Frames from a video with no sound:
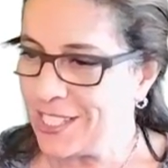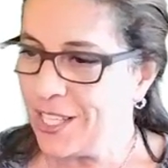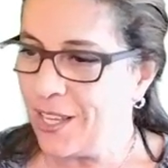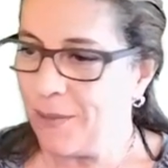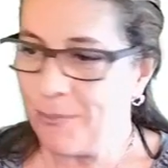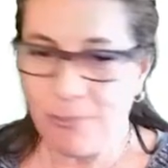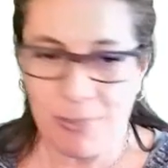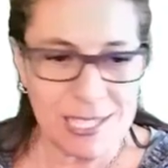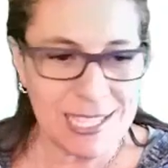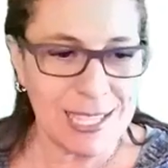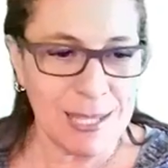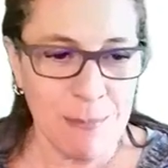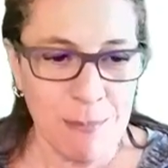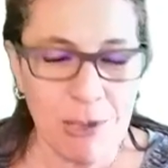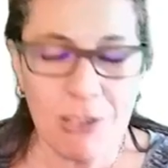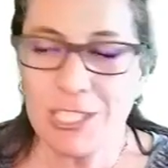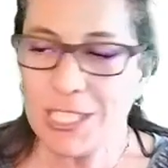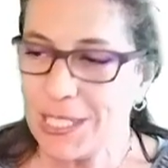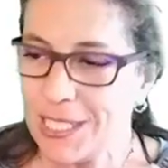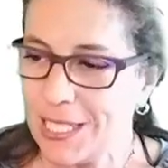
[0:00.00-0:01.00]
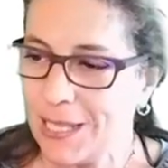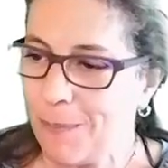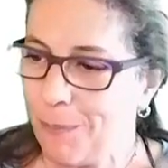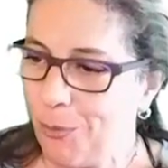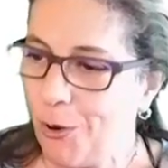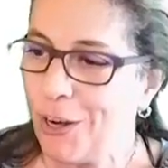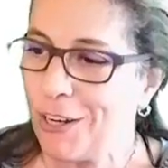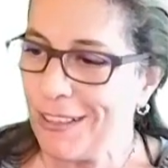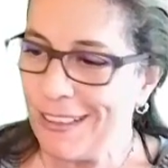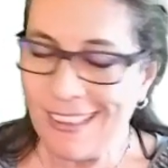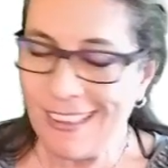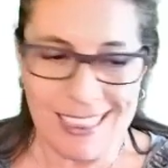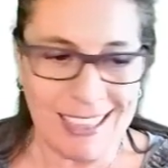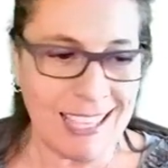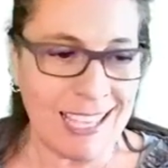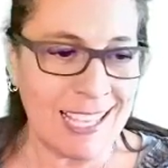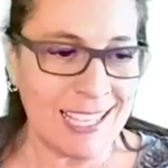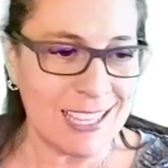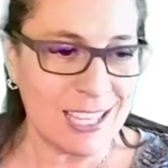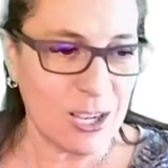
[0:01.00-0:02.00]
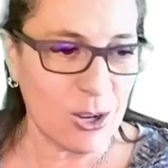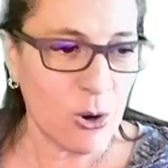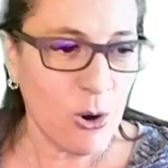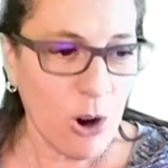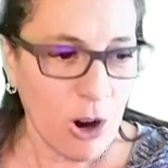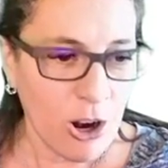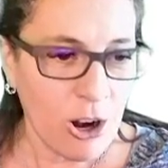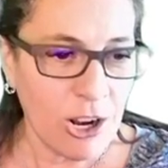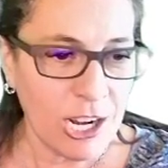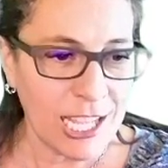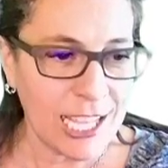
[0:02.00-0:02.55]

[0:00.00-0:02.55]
But the most important thing, the core,